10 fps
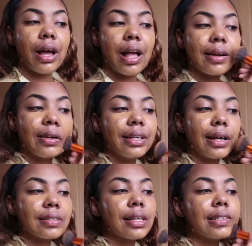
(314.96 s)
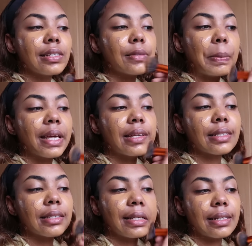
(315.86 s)
I can only answer this
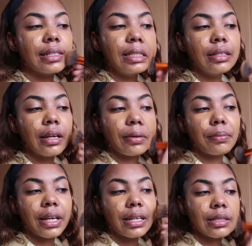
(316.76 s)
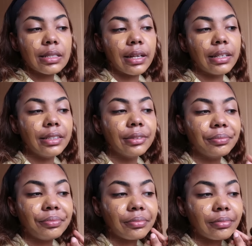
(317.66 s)
personally, and personally,
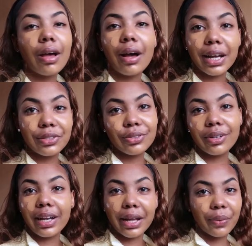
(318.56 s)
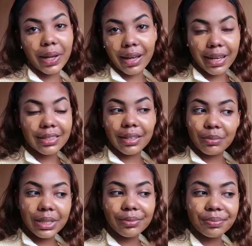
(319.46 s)
I do not like when guys are
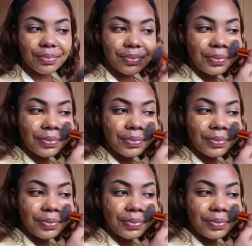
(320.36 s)
mean.